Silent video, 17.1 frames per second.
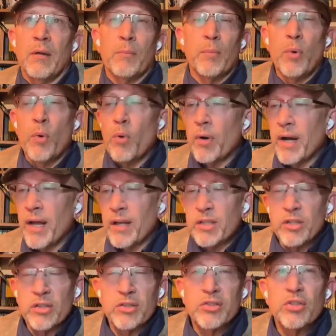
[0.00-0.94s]
Pour out
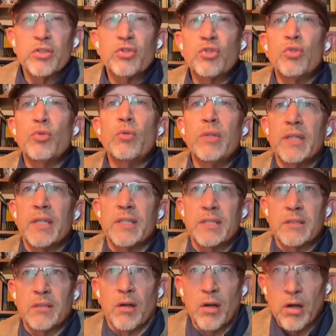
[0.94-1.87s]
your to-do
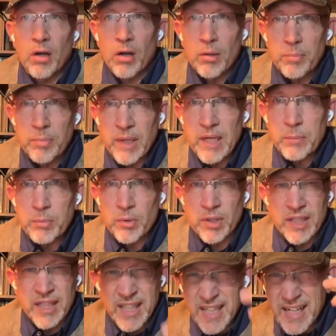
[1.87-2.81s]
list on paper.
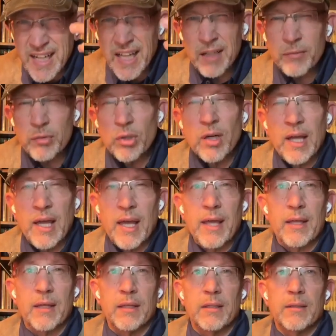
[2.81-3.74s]
Get it out of your
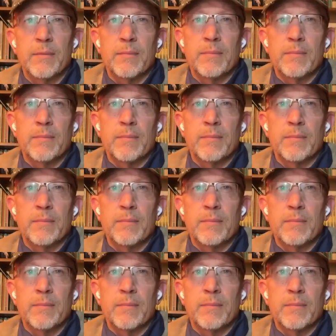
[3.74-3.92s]
head.